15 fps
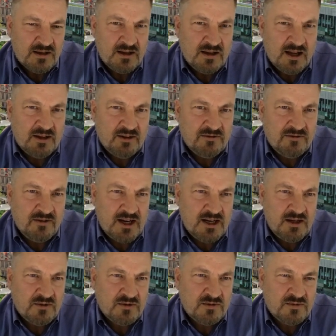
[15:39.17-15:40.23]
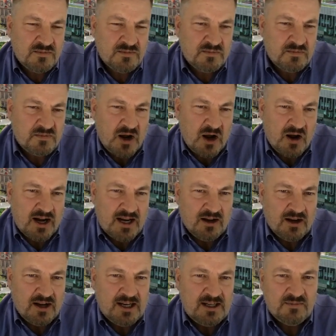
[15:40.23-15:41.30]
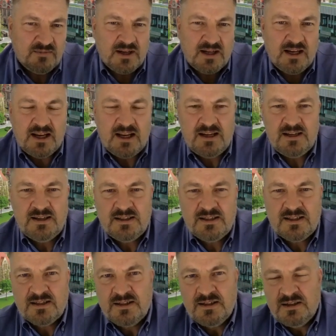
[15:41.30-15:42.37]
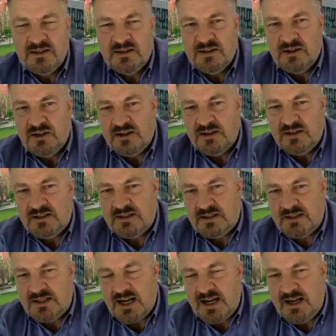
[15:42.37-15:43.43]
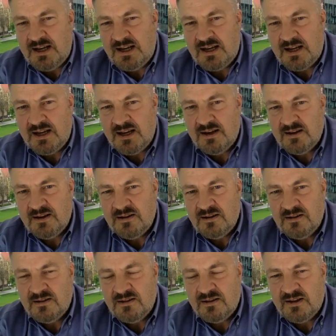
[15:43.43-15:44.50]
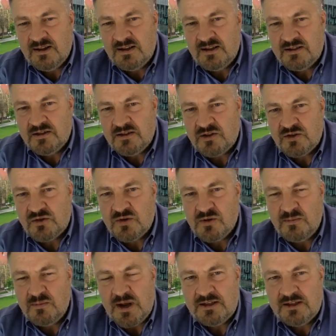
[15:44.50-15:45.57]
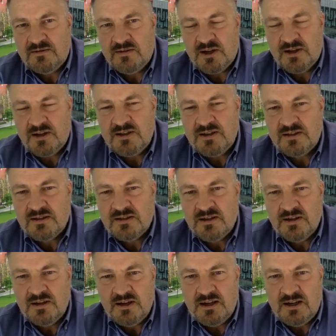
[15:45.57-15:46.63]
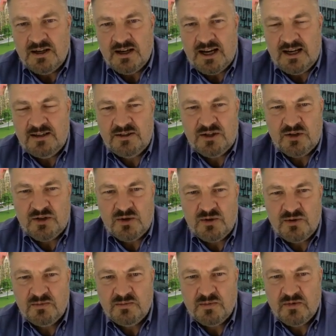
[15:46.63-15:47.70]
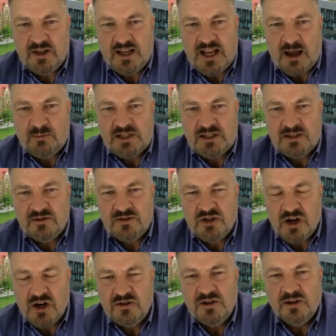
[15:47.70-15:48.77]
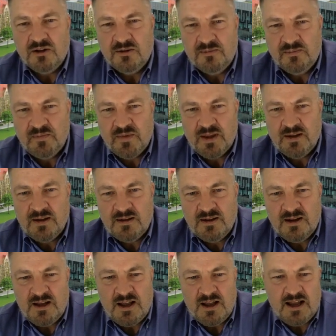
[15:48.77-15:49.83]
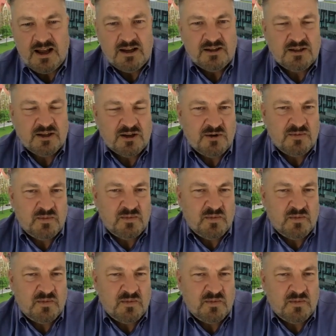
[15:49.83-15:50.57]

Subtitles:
And the final highlight is taking the industrial metaverse into the Amazon jungle. So